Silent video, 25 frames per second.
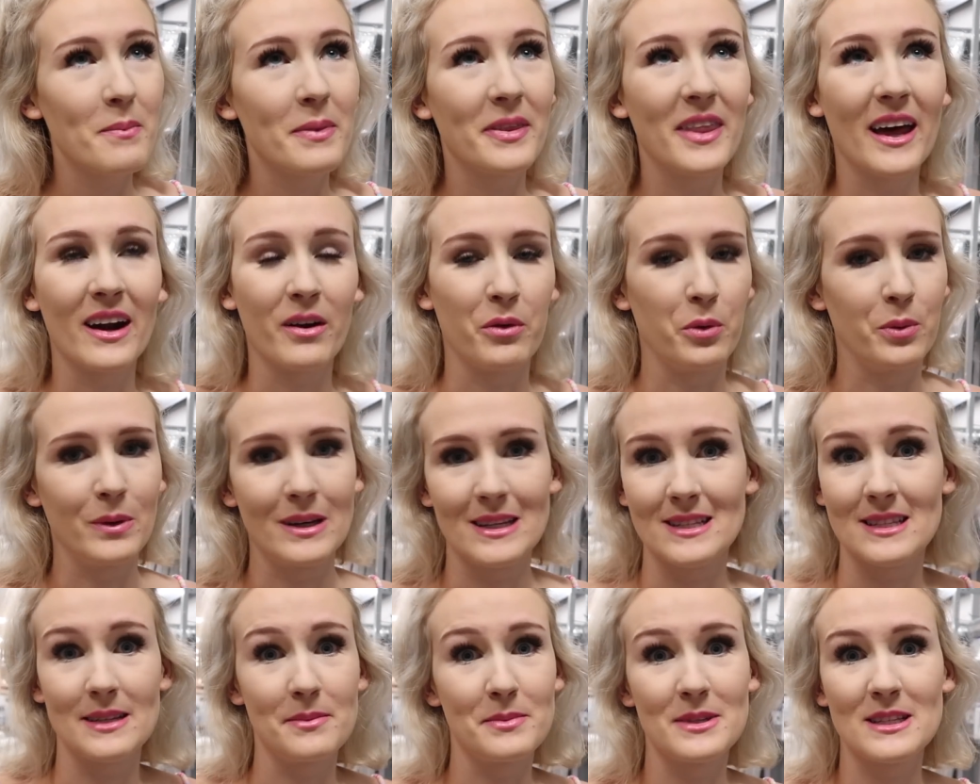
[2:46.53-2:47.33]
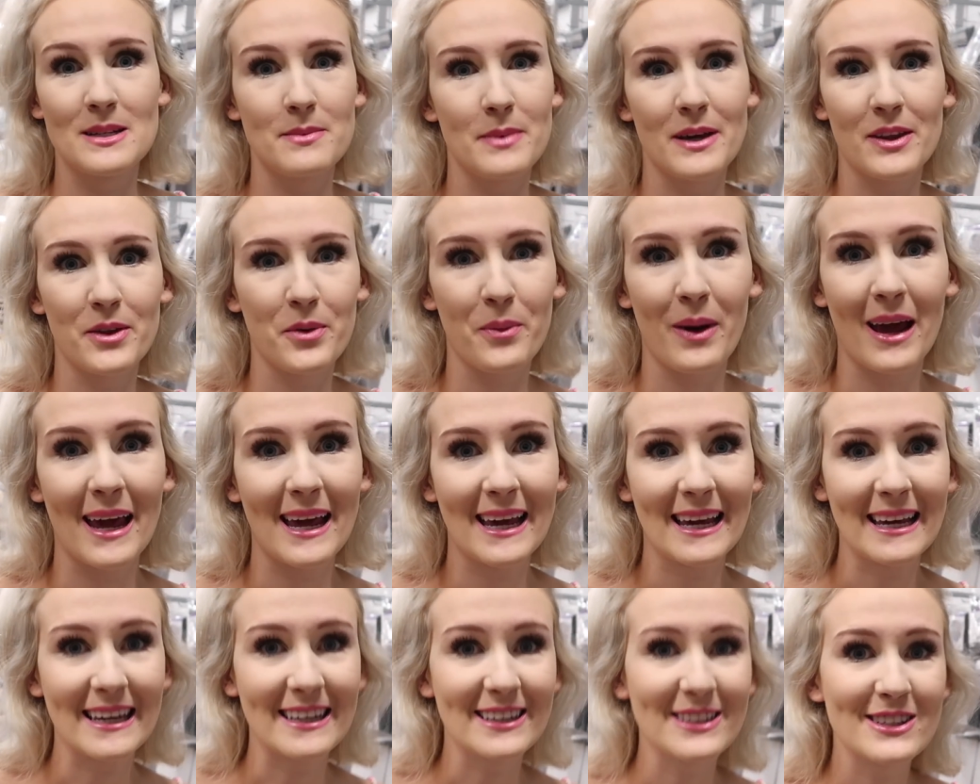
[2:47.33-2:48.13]
but that always seems to be the
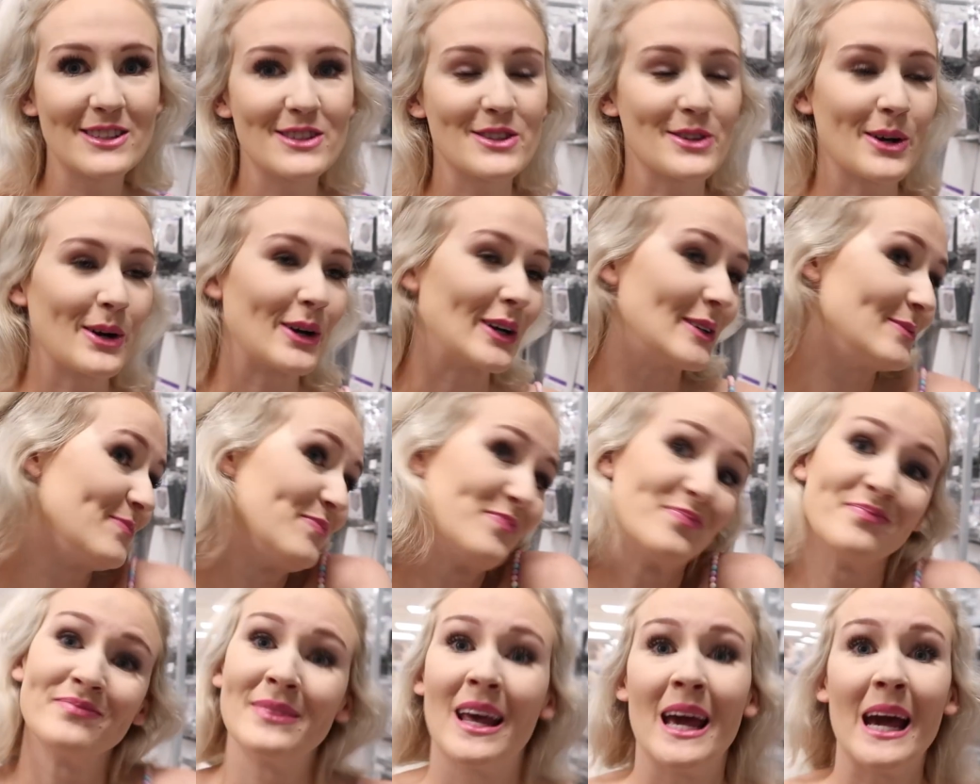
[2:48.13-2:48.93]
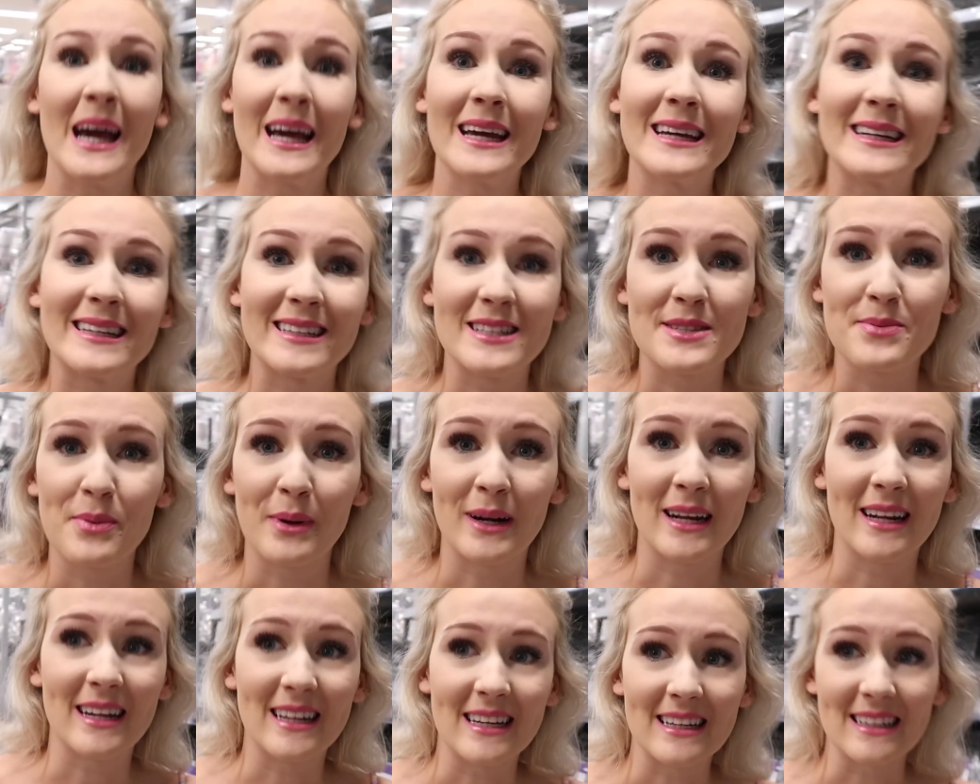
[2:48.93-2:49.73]
way here. So it is
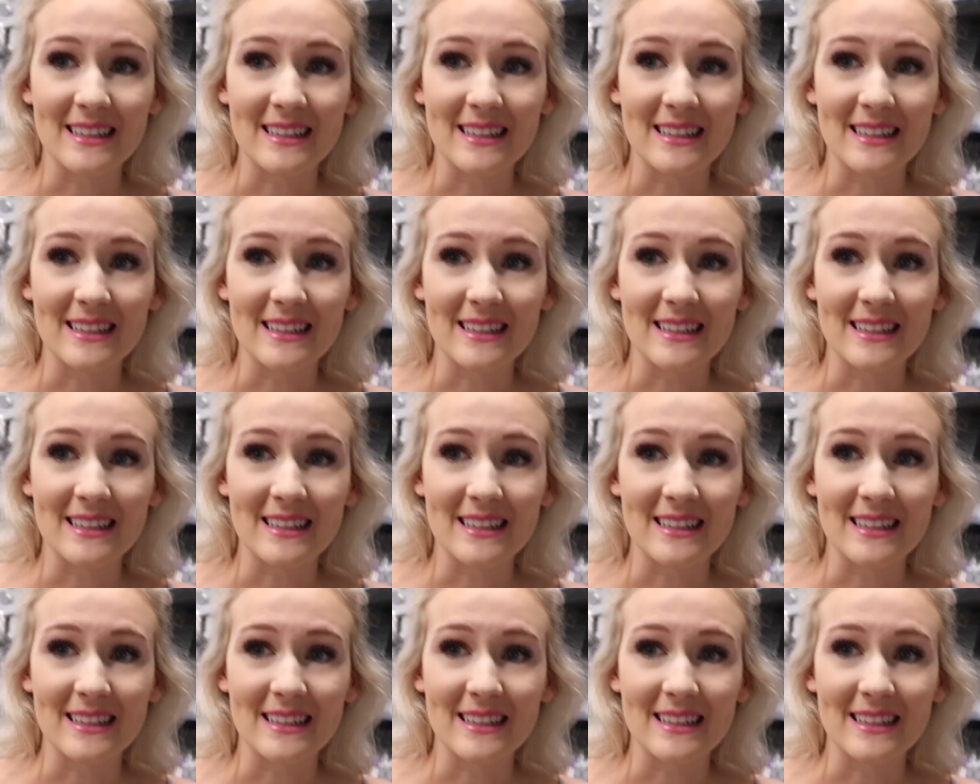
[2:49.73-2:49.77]
what it